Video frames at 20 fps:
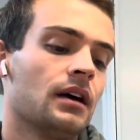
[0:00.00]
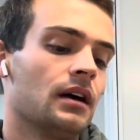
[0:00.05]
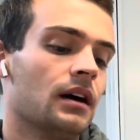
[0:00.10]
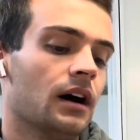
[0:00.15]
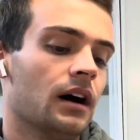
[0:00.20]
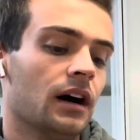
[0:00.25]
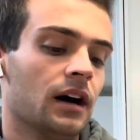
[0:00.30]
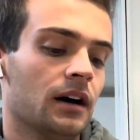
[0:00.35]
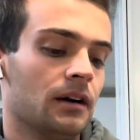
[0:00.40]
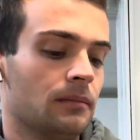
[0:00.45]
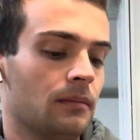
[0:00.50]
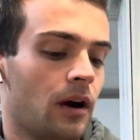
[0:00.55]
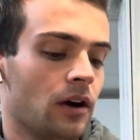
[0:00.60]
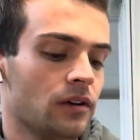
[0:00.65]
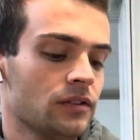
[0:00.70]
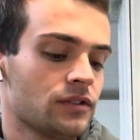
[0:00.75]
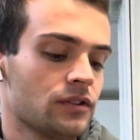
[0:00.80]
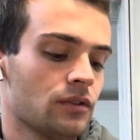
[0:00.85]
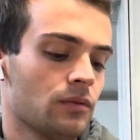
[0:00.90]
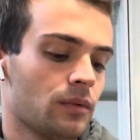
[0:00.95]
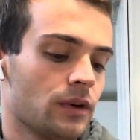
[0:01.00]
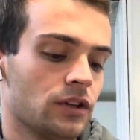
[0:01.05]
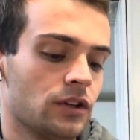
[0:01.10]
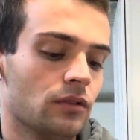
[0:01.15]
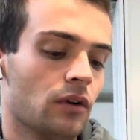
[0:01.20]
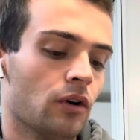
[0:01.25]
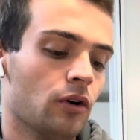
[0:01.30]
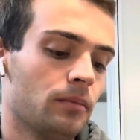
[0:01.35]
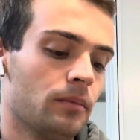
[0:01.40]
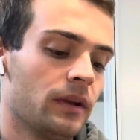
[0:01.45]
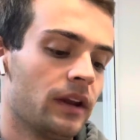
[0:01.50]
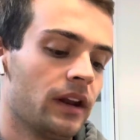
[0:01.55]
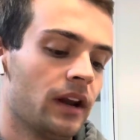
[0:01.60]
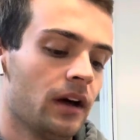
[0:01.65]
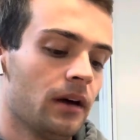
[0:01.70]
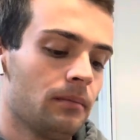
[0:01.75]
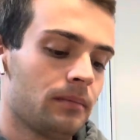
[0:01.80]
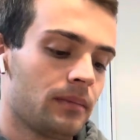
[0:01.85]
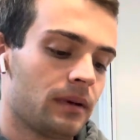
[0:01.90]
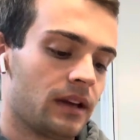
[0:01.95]
Also, when you open it
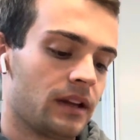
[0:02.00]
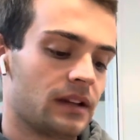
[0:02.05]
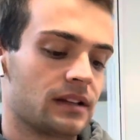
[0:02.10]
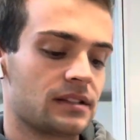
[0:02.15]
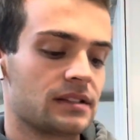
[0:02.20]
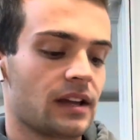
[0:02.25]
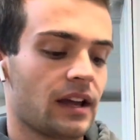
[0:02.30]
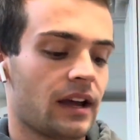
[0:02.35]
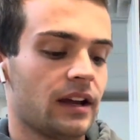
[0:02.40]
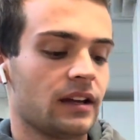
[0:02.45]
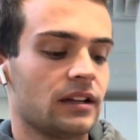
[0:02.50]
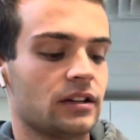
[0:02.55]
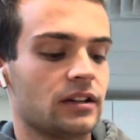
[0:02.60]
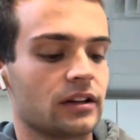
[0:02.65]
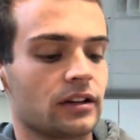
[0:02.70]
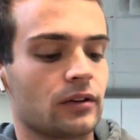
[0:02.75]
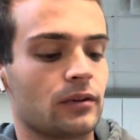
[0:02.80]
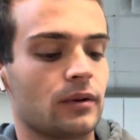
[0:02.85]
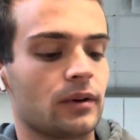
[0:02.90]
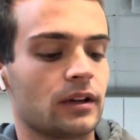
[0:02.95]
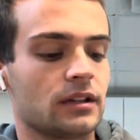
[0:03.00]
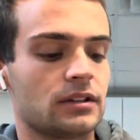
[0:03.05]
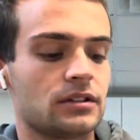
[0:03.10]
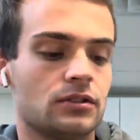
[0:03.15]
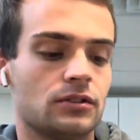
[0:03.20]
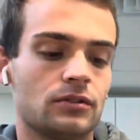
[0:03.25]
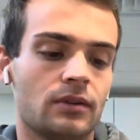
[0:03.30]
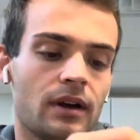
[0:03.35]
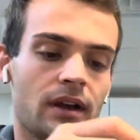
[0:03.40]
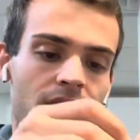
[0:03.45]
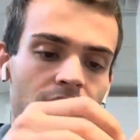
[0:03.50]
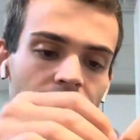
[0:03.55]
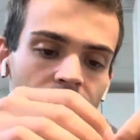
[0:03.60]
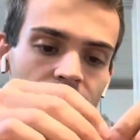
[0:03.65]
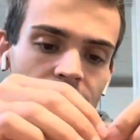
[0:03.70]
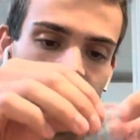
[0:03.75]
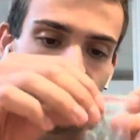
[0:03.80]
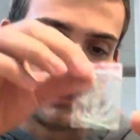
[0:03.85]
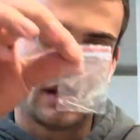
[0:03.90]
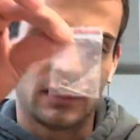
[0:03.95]
up, inside you're going to have
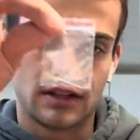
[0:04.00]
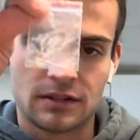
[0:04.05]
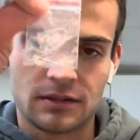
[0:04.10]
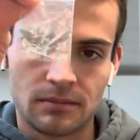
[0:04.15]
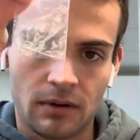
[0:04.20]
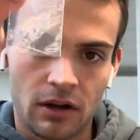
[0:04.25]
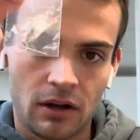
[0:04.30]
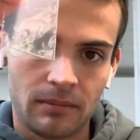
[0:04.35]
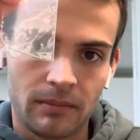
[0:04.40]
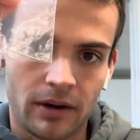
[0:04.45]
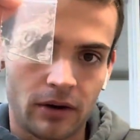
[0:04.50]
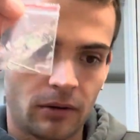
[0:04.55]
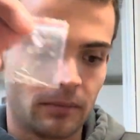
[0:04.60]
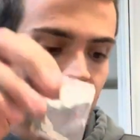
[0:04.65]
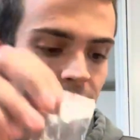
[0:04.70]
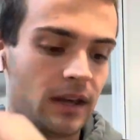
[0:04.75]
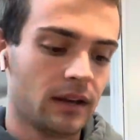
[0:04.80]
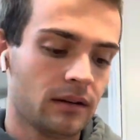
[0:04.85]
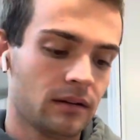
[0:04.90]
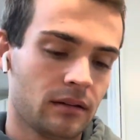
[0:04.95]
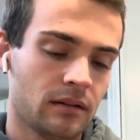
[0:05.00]
a small metal pin.